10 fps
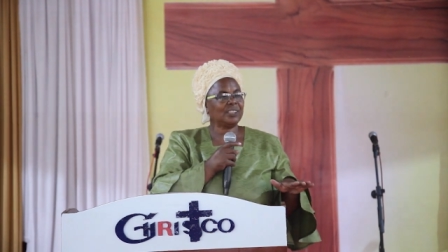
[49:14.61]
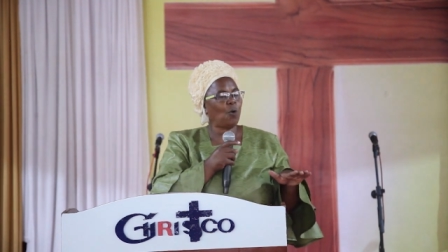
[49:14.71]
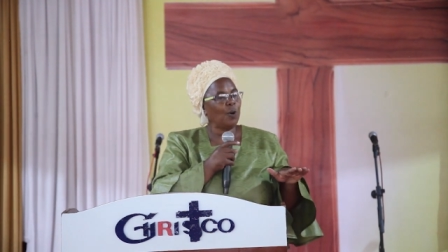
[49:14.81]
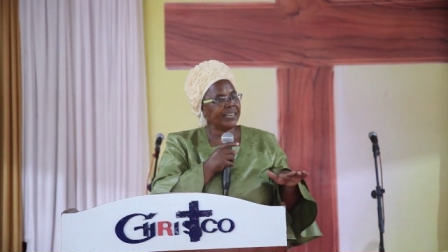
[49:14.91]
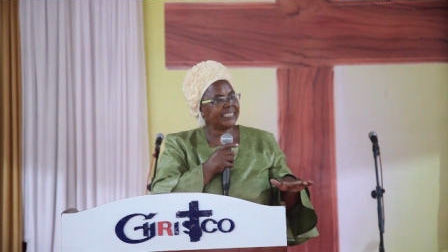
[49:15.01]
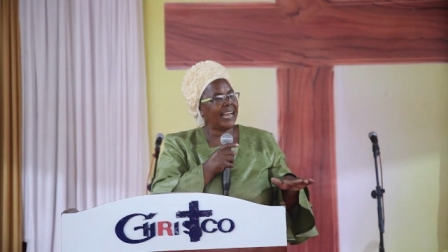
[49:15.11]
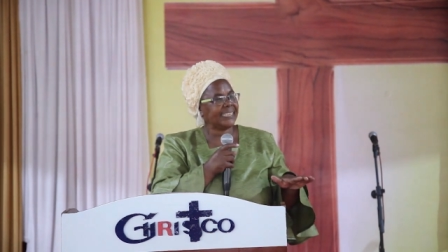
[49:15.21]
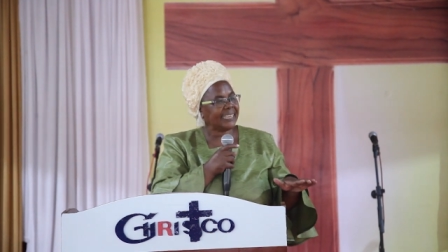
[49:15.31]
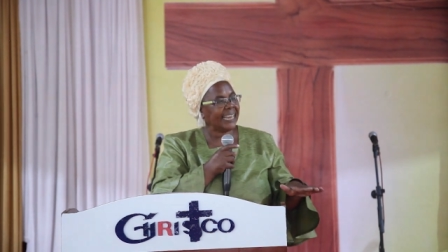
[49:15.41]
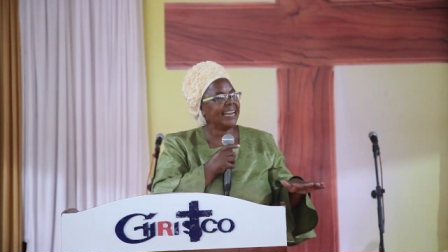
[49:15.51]
Story
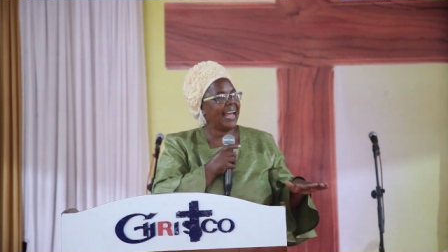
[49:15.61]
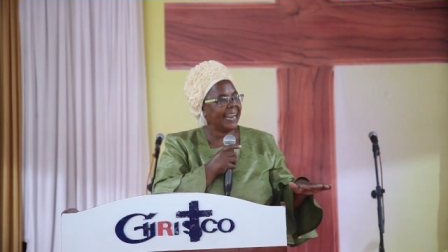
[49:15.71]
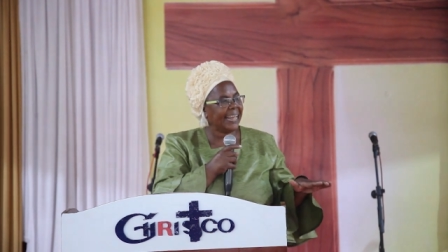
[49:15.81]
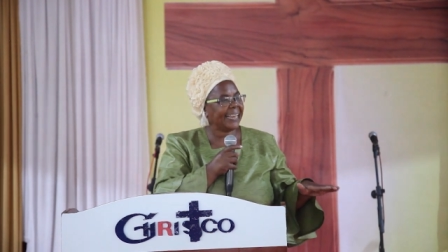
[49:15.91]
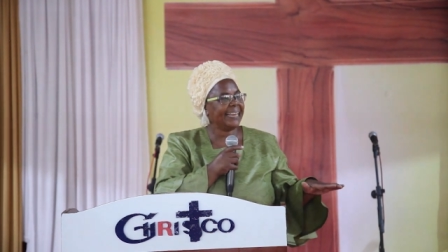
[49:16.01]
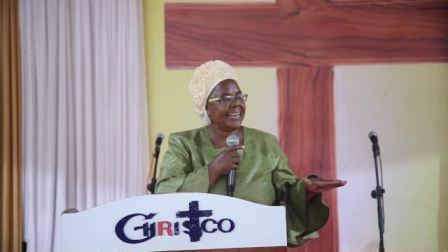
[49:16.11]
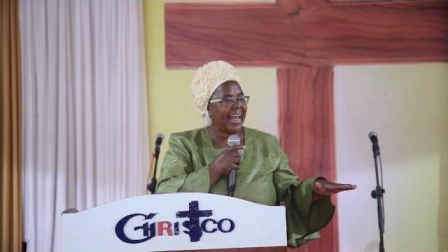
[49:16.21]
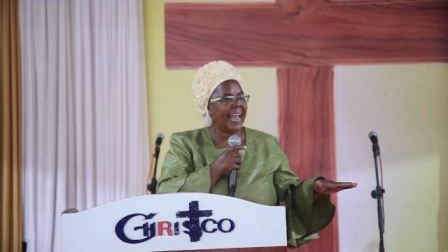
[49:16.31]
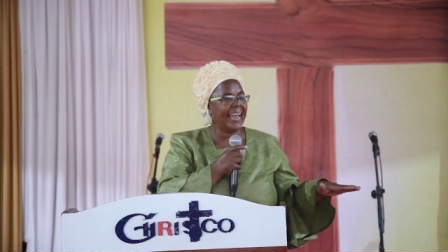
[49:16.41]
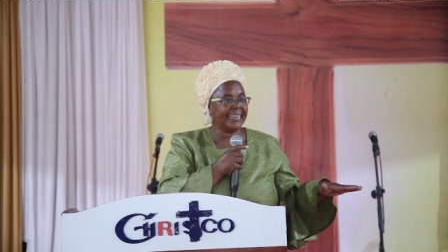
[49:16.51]
sasa
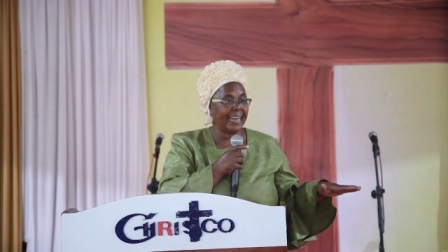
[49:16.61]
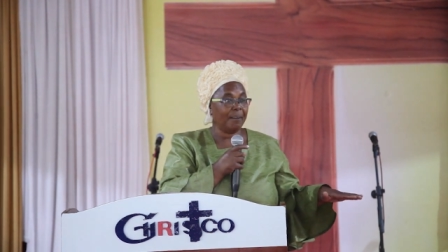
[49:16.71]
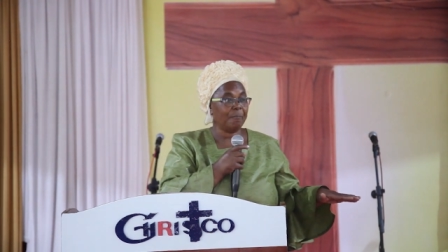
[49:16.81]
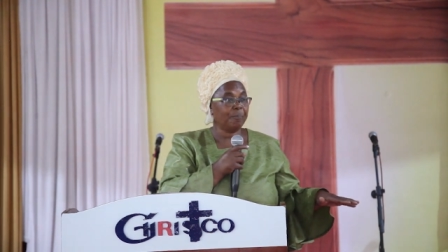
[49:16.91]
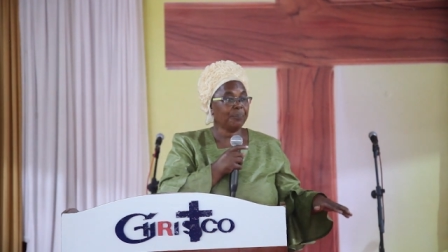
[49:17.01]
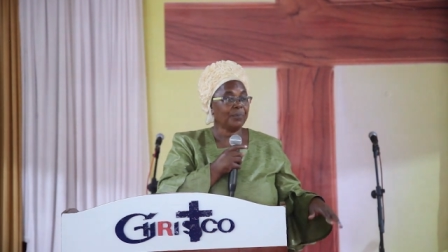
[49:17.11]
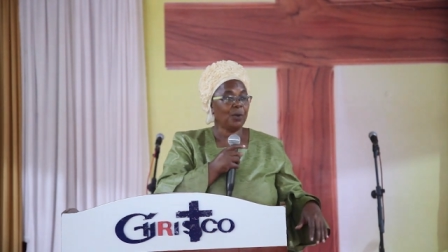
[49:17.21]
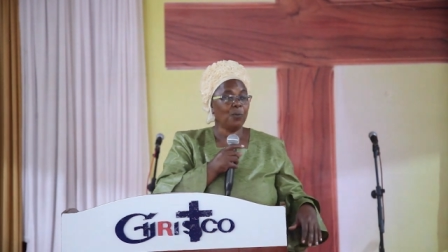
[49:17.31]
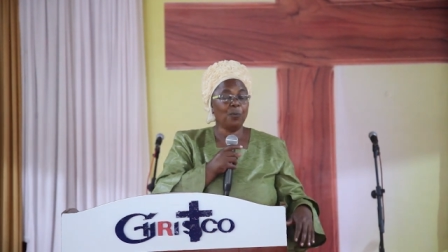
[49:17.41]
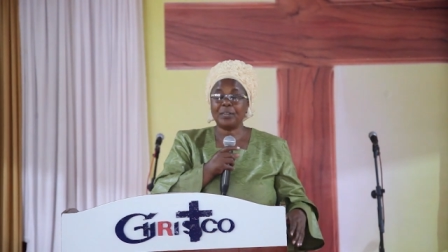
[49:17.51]
inaenda.
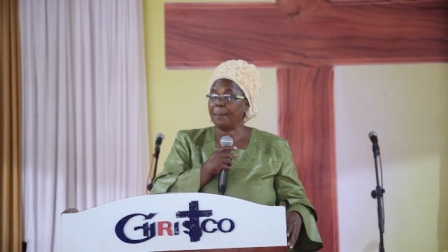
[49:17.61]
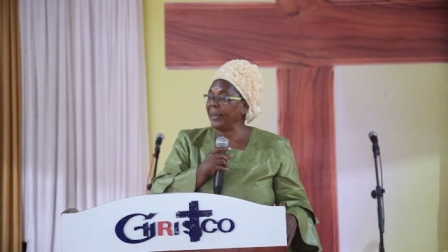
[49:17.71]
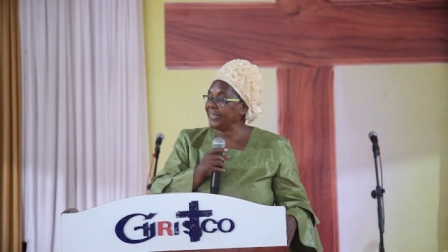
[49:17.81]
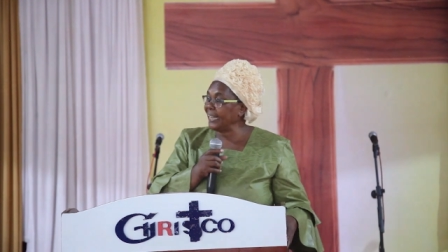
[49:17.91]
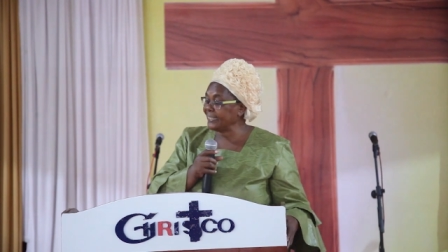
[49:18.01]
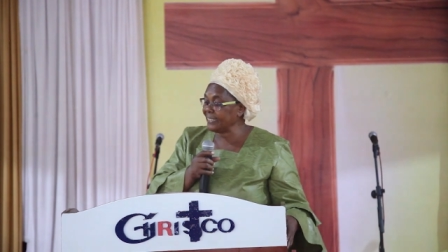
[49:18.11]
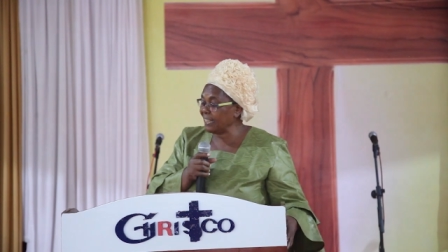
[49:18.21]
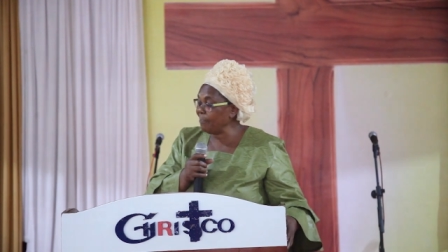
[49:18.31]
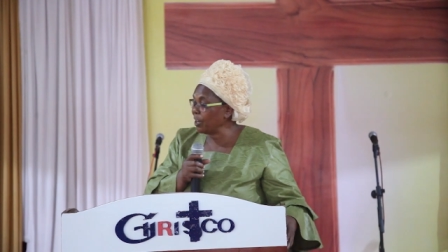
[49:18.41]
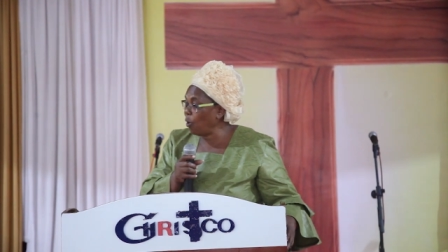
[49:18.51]
Utapata it
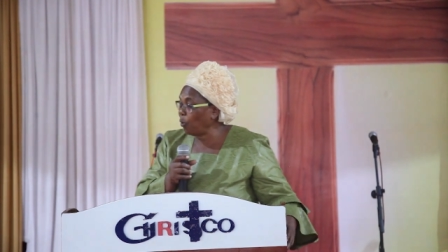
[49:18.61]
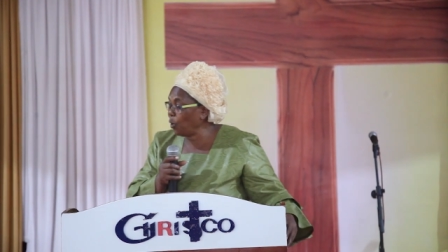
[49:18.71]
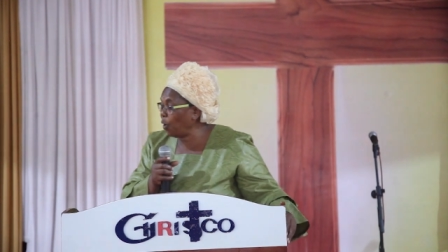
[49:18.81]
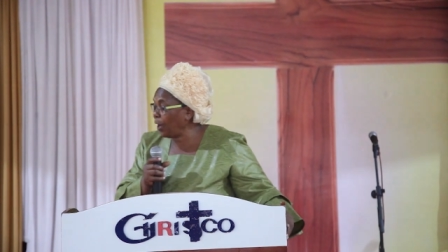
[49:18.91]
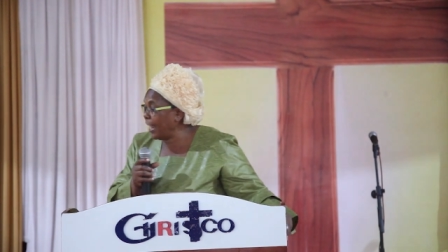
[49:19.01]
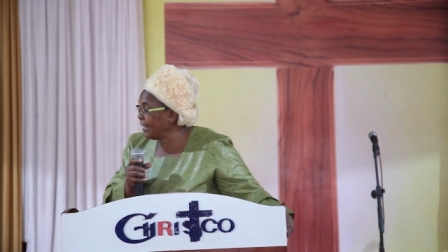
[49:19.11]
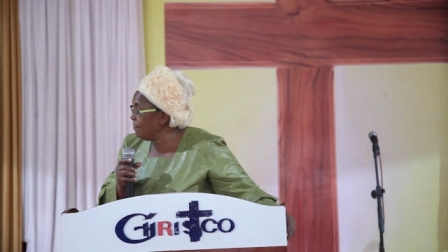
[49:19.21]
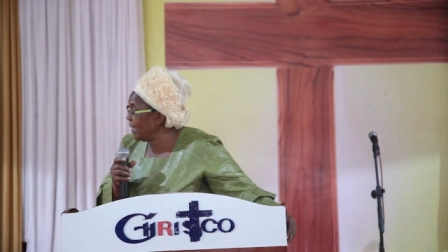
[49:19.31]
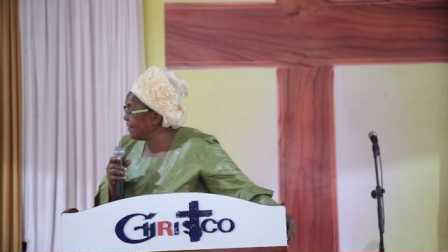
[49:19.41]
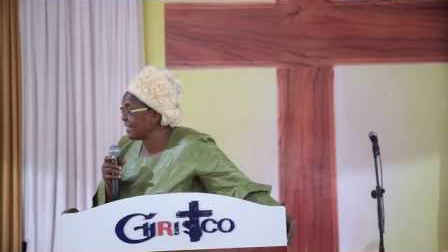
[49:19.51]
is 7 o'clock
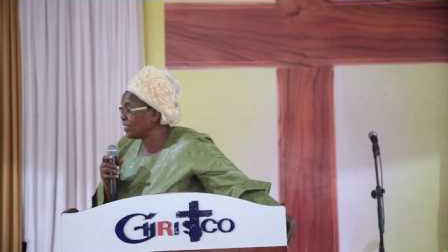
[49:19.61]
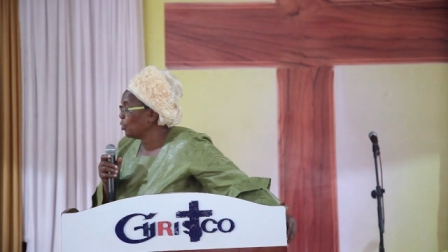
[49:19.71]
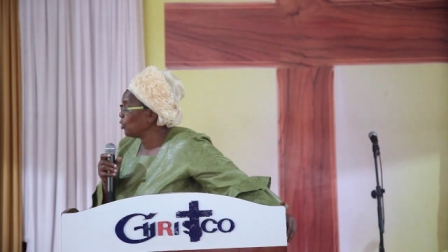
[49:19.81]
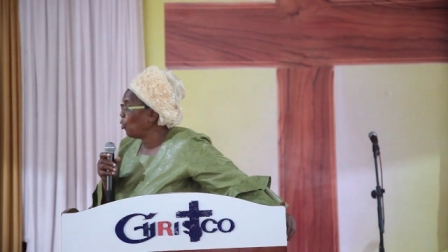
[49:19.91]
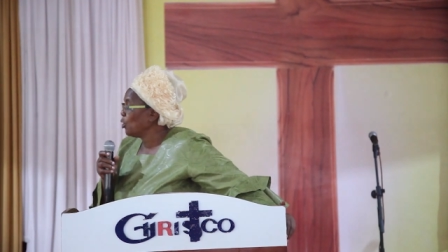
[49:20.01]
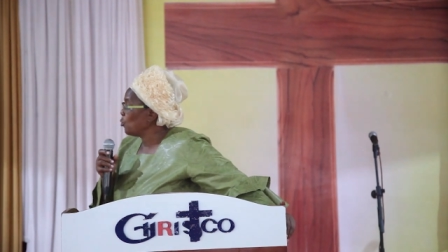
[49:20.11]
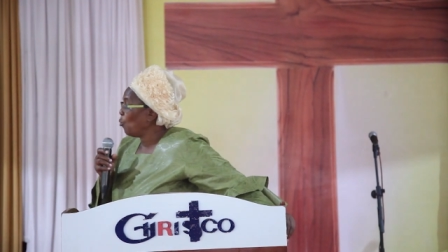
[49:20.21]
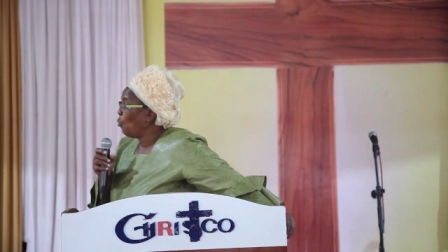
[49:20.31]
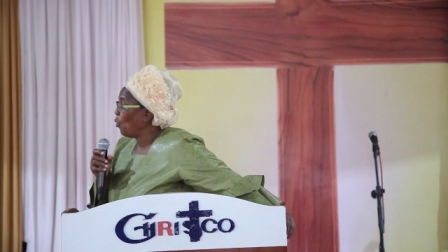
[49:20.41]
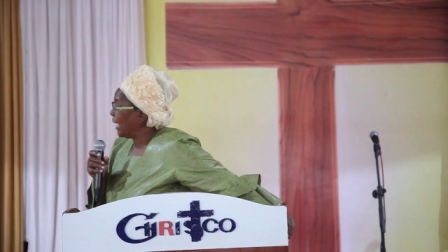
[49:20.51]
and the mother has not gone
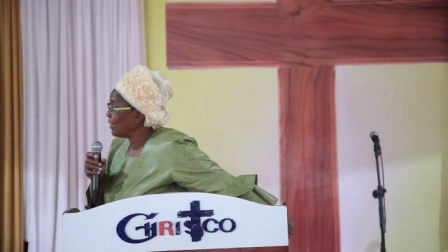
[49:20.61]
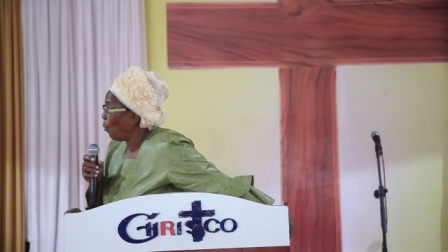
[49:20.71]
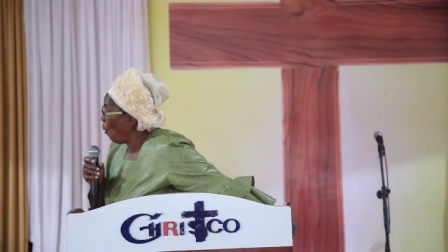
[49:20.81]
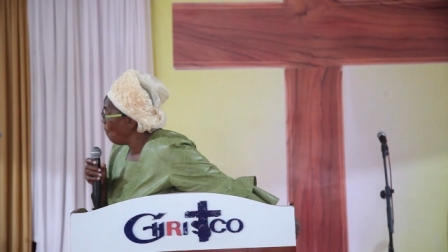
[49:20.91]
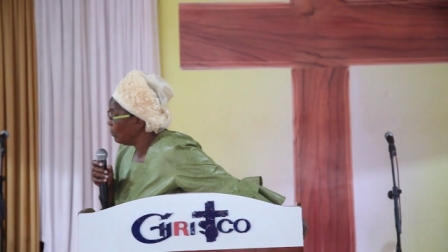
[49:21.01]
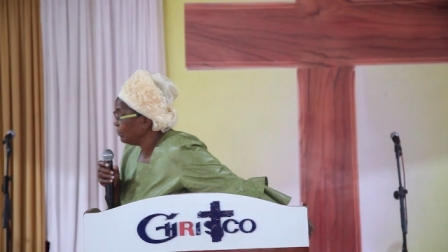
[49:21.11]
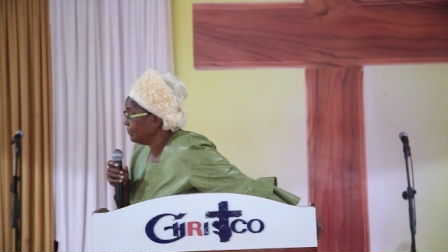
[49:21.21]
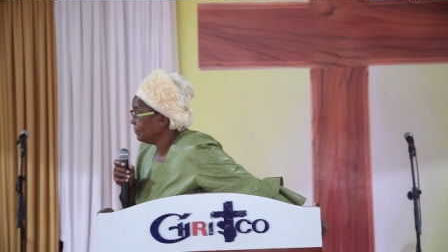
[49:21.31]
to cook at home.